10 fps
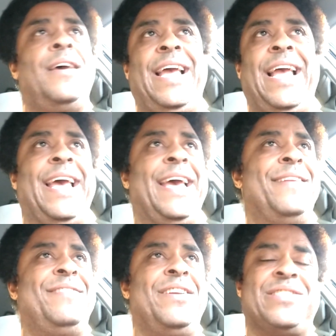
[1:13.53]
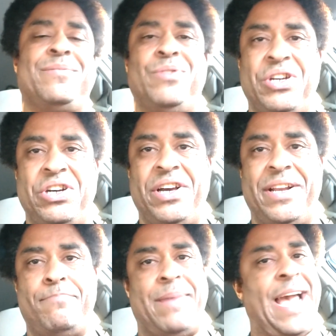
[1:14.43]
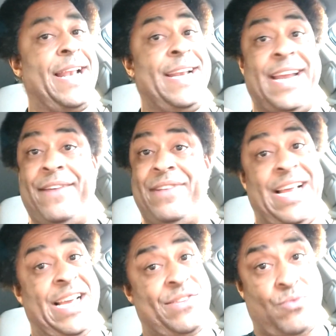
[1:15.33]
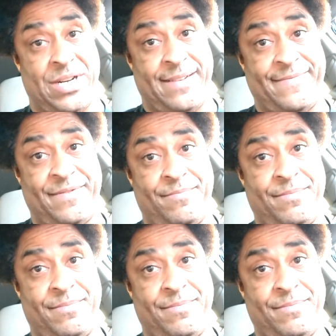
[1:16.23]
And there's some good and bad in every last one of them.